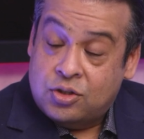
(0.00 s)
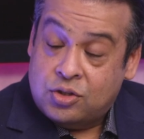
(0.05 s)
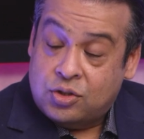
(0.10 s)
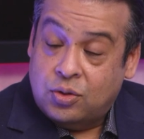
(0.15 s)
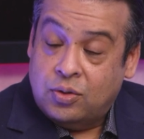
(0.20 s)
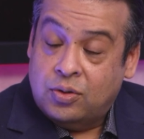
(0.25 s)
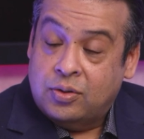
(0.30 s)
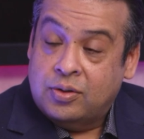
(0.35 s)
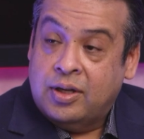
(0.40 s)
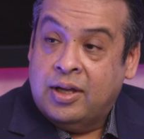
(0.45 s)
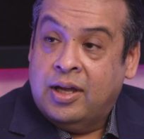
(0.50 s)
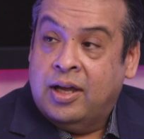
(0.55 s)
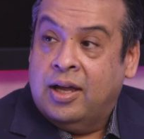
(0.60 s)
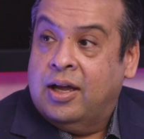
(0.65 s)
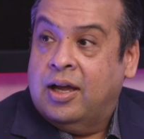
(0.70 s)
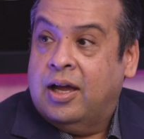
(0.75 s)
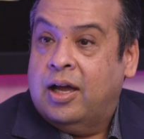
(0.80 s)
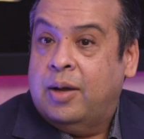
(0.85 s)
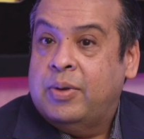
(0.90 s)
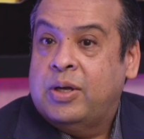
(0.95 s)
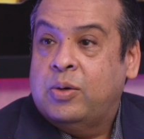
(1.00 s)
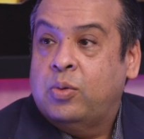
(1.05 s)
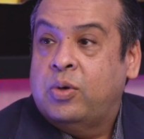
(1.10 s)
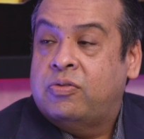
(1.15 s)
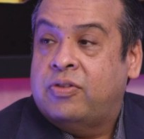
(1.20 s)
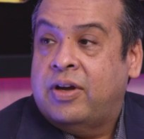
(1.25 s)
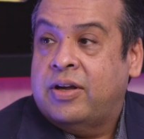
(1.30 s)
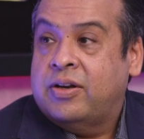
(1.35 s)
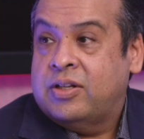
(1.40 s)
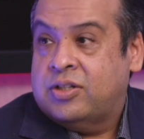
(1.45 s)
Sure. I mean, we
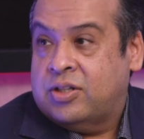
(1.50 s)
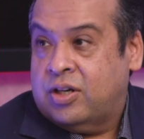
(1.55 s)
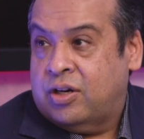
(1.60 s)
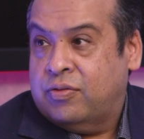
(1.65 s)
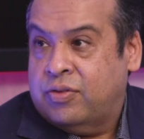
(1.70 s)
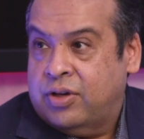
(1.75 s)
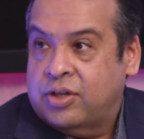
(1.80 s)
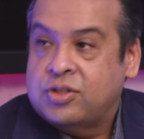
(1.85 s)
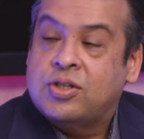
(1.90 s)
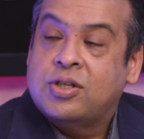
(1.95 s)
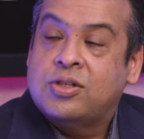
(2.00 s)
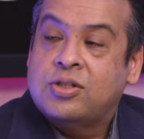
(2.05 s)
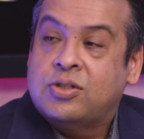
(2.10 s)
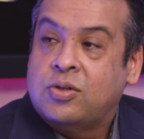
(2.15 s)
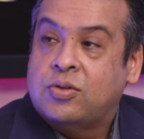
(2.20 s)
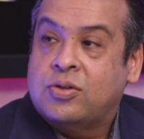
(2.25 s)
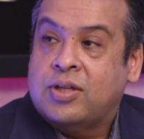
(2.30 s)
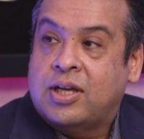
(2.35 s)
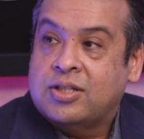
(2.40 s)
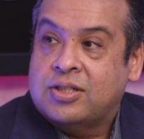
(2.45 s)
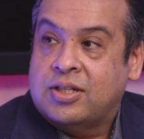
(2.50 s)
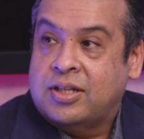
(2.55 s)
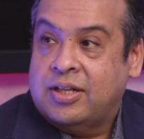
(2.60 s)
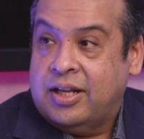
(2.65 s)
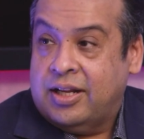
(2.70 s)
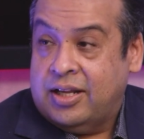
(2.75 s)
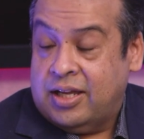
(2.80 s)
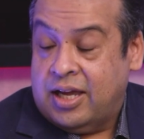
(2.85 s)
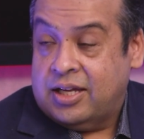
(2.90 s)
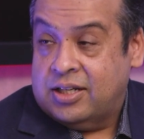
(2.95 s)
founded Terra Virtua in
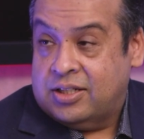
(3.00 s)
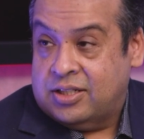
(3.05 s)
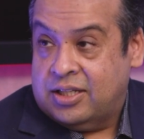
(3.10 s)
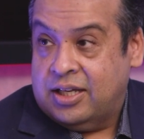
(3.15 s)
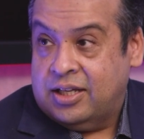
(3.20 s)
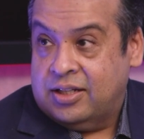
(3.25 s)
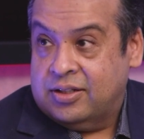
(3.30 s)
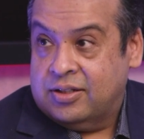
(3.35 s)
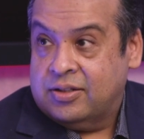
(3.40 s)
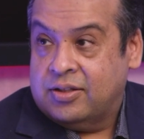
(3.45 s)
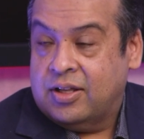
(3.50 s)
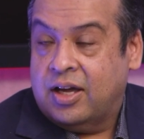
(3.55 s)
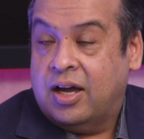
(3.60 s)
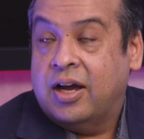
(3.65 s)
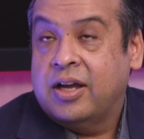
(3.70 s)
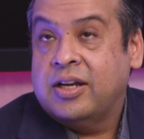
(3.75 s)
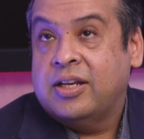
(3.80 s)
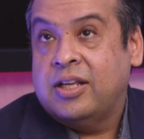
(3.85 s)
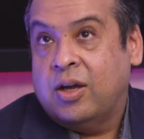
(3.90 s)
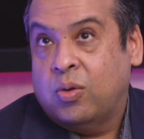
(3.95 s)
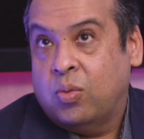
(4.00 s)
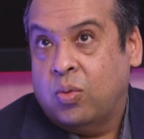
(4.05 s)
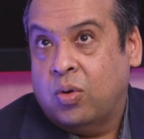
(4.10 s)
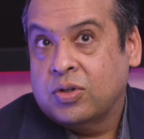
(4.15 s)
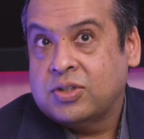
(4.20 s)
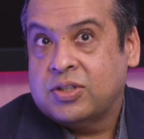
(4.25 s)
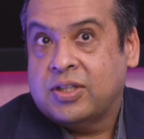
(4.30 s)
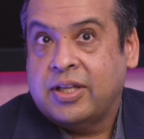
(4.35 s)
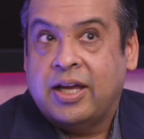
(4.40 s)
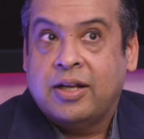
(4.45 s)
2018. The idea
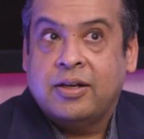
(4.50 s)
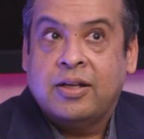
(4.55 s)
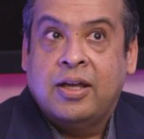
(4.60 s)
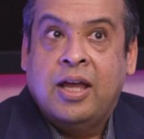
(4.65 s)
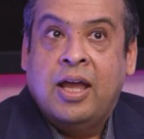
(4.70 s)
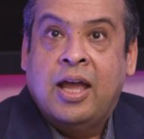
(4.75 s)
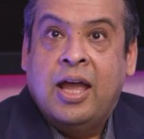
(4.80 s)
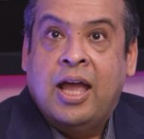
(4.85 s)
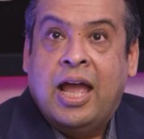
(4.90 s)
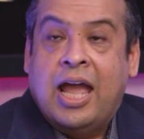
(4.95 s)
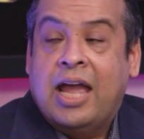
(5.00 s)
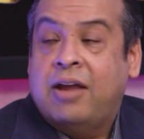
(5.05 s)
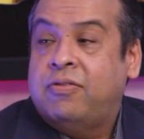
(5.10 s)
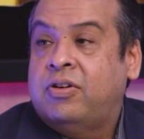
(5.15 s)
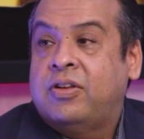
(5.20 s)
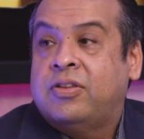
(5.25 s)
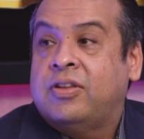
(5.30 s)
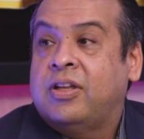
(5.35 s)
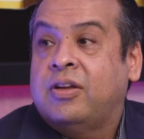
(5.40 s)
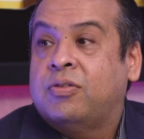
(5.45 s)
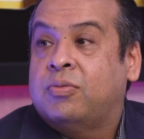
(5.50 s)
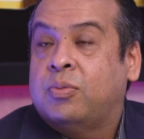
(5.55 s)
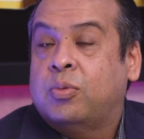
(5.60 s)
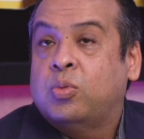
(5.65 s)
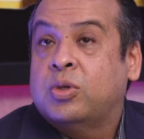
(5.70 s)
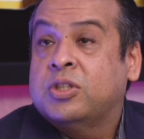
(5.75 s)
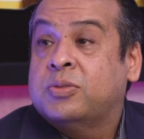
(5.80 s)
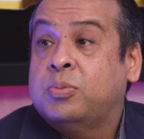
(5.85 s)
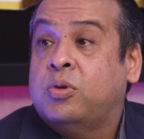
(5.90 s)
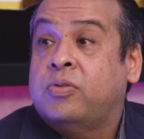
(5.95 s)
was that everything
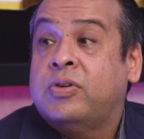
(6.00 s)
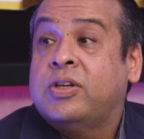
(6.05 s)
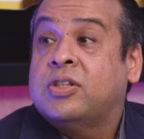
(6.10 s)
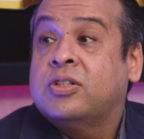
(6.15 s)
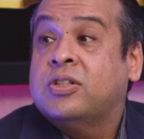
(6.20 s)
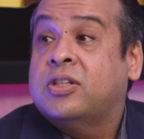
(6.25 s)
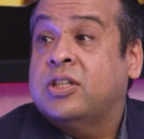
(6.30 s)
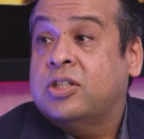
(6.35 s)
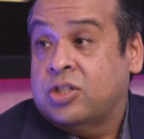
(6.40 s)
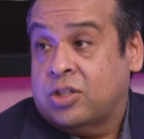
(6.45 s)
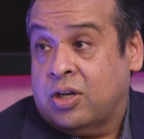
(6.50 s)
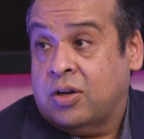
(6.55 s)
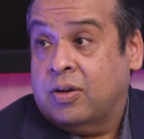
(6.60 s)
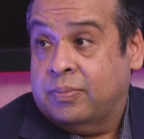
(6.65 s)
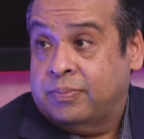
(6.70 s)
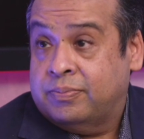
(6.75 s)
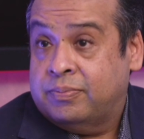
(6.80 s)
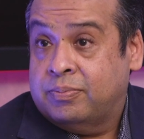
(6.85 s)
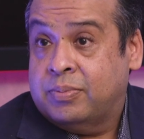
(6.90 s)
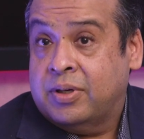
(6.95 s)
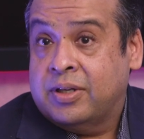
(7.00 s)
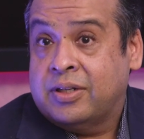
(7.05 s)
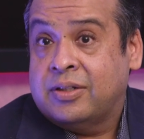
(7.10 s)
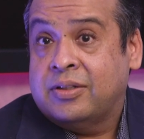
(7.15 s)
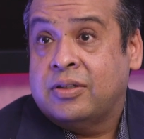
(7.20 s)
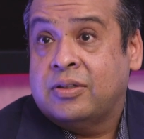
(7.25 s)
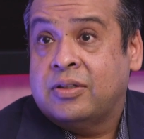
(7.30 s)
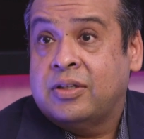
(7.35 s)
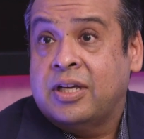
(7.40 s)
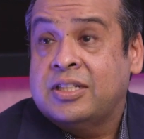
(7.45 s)
was moving to digital, but
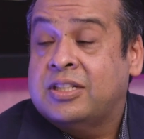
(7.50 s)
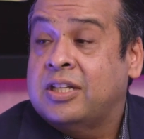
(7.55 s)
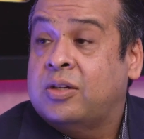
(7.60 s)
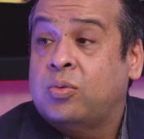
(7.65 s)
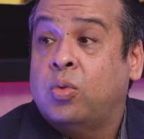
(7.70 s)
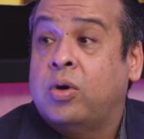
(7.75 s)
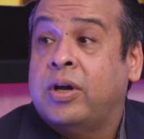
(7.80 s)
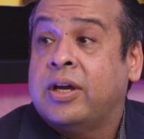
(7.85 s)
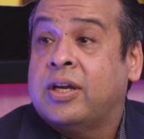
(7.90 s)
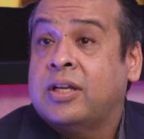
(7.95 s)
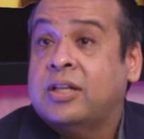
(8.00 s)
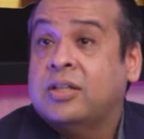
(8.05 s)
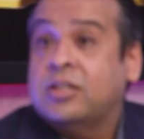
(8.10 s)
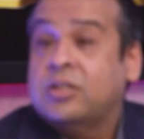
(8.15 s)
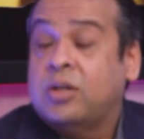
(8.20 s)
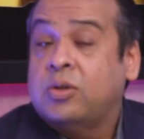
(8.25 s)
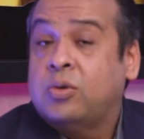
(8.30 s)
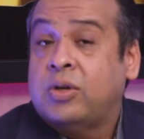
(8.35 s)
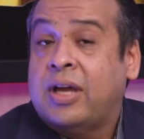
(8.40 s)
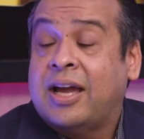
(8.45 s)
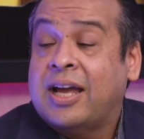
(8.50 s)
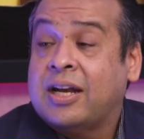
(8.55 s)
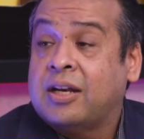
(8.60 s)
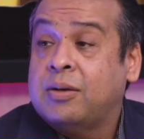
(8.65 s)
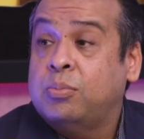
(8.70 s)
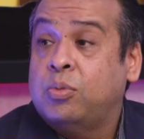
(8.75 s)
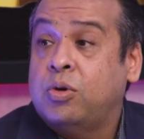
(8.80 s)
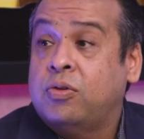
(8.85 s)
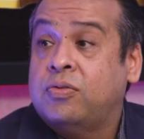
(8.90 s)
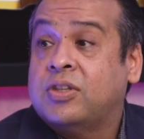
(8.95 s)
it didn't work, it
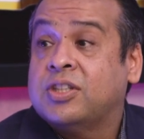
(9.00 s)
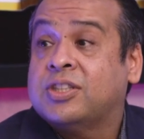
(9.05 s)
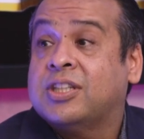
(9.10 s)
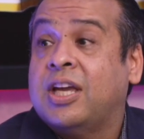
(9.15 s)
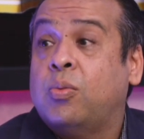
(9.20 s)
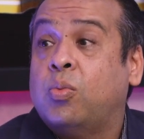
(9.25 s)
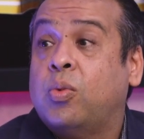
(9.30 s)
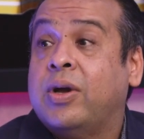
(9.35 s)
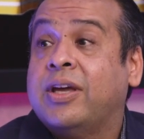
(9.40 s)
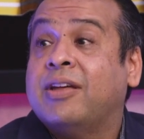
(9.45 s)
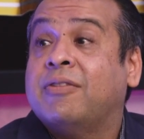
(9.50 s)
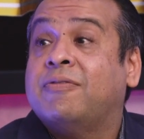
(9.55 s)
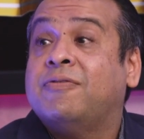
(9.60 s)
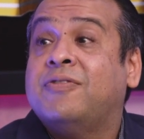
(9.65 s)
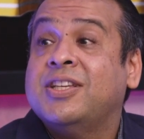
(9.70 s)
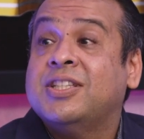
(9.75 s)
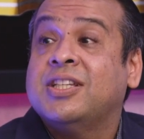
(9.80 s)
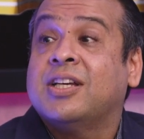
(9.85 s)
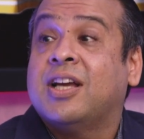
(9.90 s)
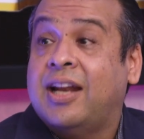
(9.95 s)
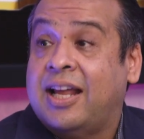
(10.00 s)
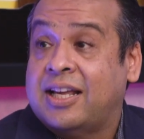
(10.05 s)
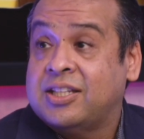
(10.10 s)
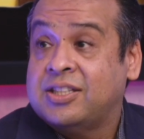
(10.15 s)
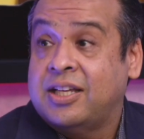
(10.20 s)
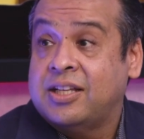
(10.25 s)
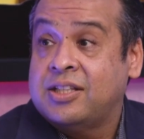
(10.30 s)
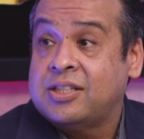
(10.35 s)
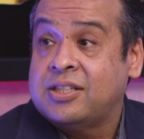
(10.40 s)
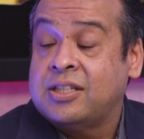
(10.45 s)
hadn't moved the same way that physical
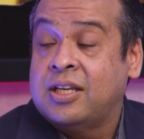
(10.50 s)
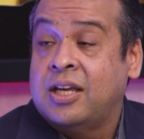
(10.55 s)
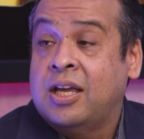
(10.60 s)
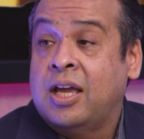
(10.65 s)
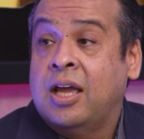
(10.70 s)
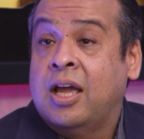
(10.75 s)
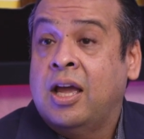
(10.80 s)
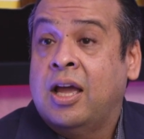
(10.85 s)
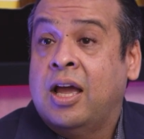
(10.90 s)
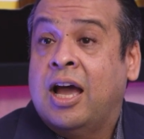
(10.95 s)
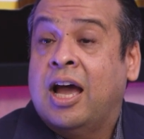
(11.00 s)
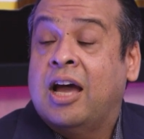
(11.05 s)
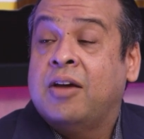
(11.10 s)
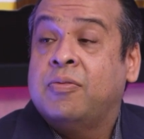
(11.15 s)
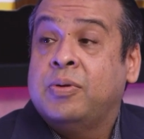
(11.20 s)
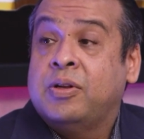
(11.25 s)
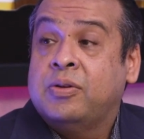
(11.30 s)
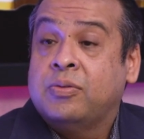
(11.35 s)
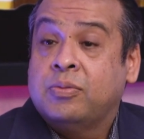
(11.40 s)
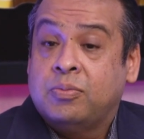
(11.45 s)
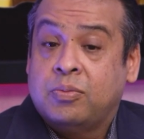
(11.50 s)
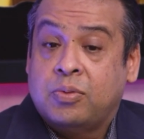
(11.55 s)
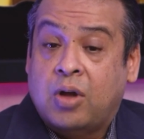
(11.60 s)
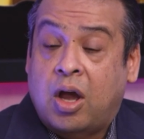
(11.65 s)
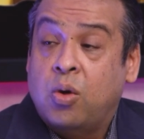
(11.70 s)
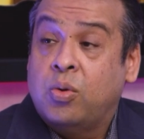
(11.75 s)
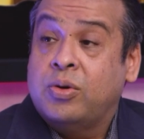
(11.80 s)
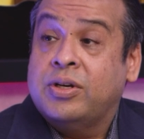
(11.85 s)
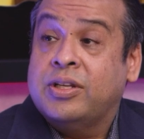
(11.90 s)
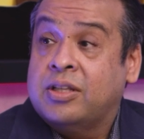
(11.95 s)
assets have been
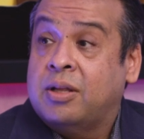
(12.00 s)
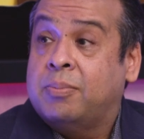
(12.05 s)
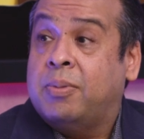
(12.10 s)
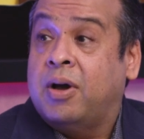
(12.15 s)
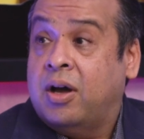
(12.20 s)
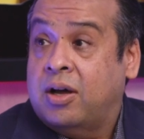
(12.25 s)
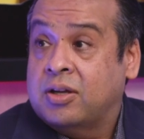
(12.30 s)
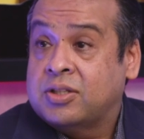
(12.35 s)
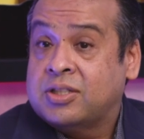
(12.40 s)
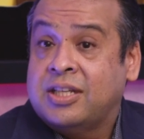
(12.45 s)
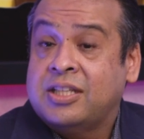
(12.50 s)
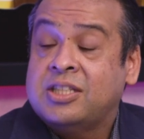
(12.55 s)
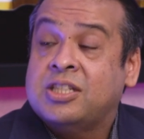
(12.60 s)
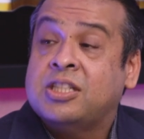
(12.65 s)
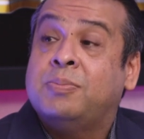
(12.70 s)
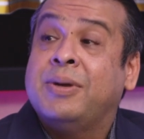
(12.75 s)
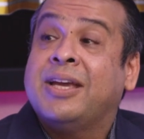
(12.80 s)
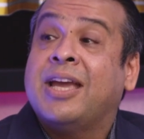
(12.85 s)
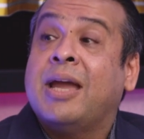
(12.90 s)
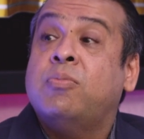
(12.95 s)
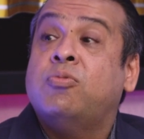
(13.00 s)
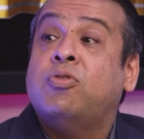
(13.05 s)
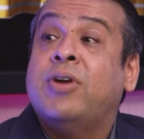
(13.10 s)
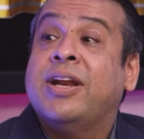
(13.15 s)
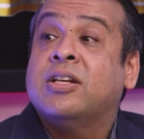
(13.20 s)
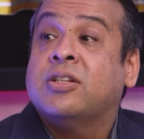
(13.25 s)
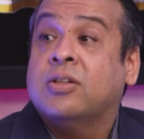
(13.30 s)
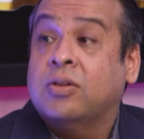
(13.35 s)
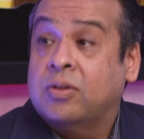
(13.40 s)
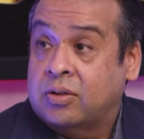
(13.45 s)
owned in the past. It just became
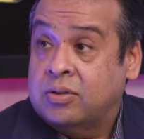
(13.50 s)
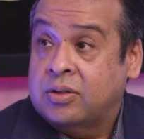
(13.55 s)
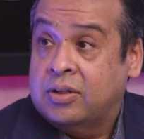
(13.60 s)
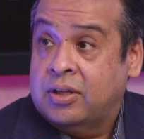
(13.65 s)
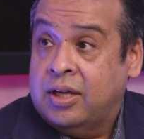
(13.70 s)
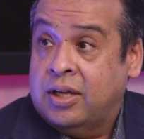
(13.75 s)
rental.